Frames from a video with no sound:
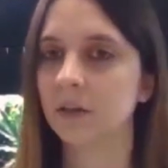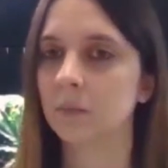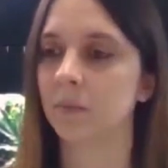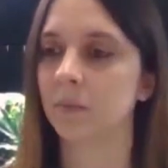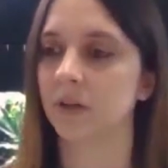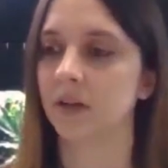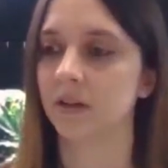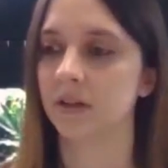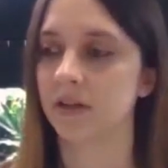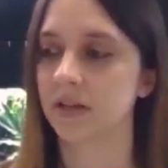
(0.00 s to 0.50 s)

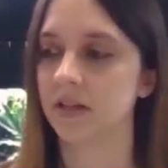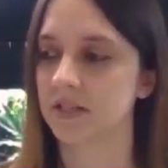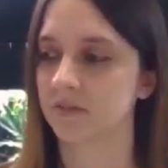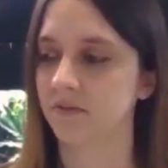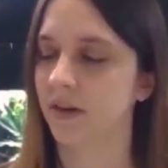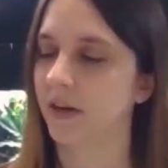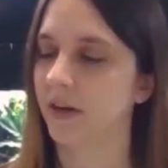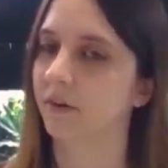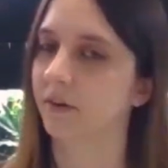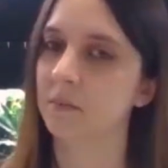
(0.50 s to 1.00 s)
but it's
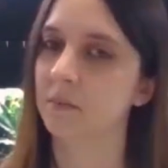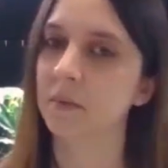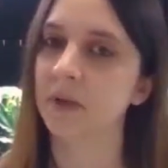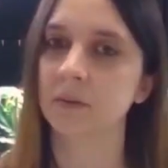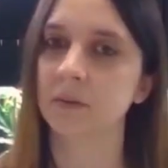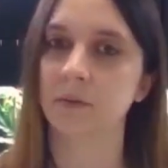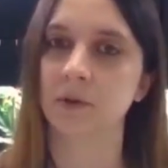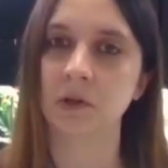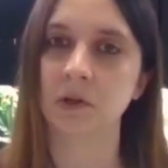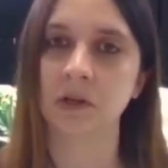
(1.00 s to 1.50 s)
very
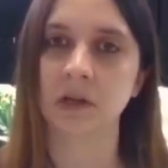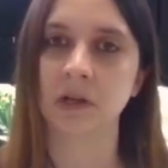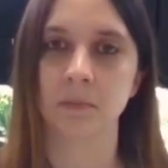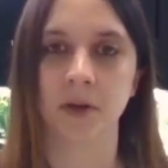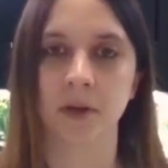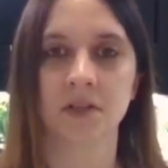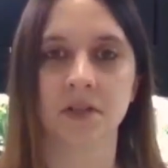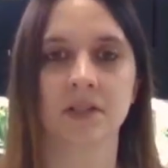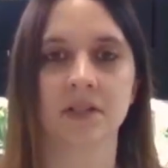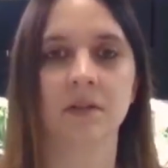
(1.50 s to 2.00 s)
minimal
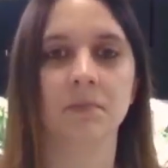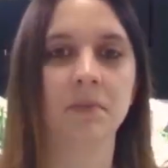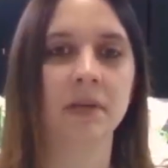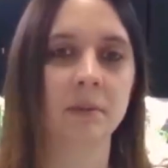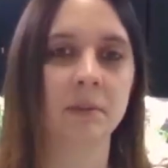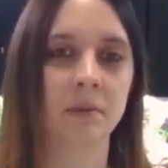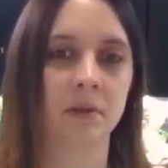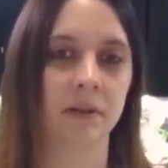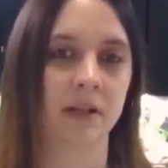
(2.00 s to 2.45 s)
compared to the people